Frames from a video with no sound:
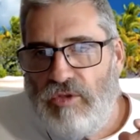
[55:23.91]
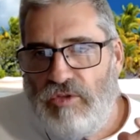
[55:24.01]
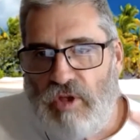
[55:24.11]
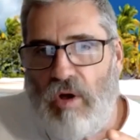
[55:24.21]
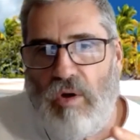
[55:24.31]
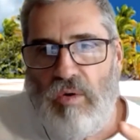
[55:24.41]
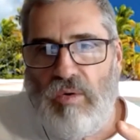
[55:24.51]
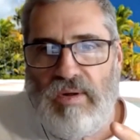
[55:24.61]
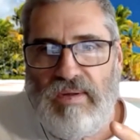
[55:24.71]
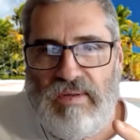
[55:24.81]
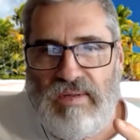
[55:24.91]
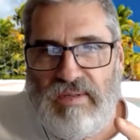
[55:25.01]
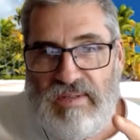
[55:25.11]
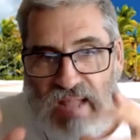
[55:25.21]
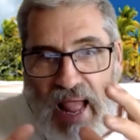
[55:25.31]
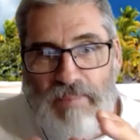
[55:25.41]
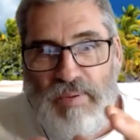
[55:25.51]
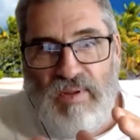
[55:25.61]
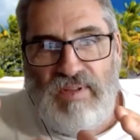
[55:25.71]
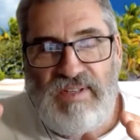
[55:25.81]
So that
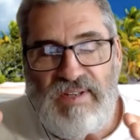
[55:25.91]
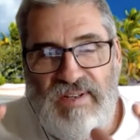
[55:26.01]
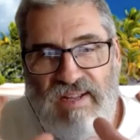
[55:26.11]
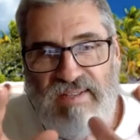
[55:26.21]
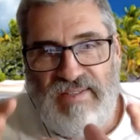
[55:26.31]
person